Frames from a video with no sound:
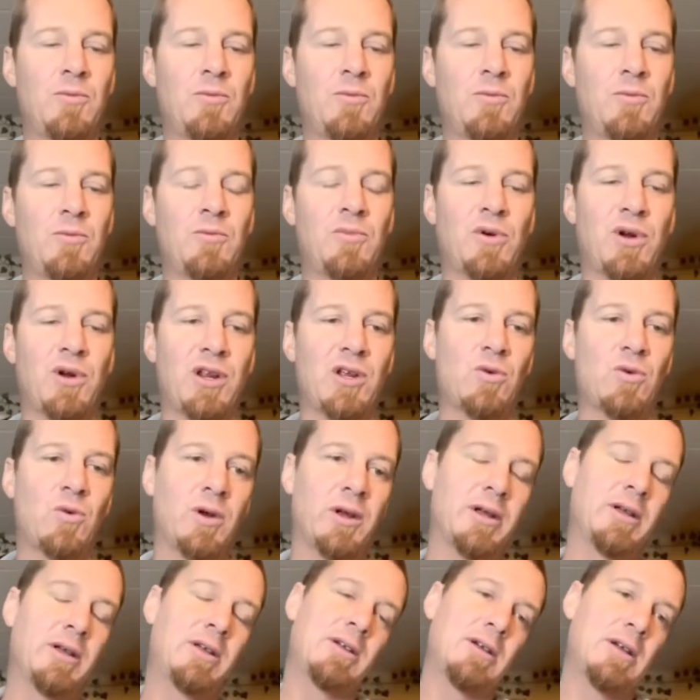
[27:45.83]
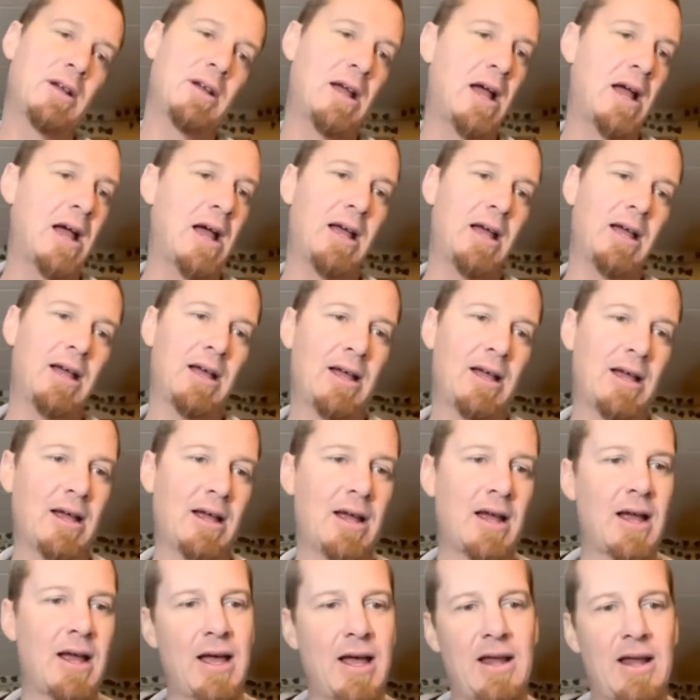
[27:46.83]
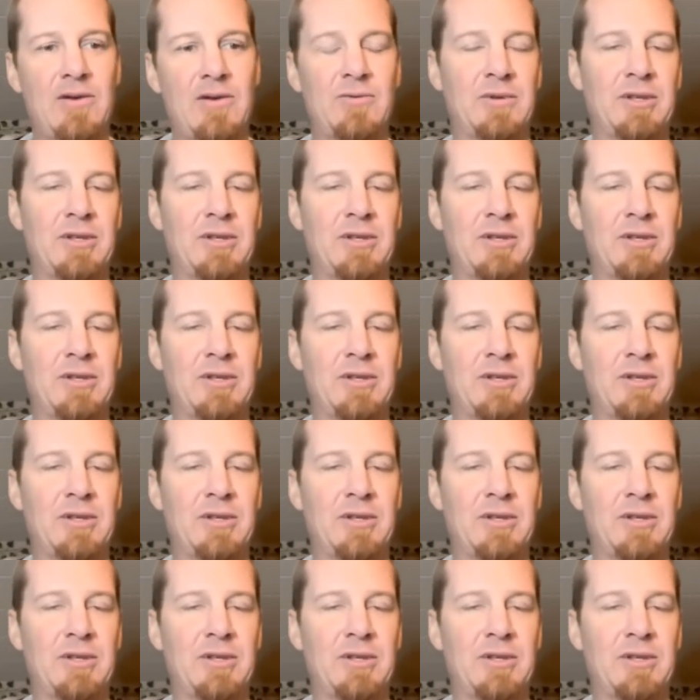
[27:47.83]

Pretty quick. I don't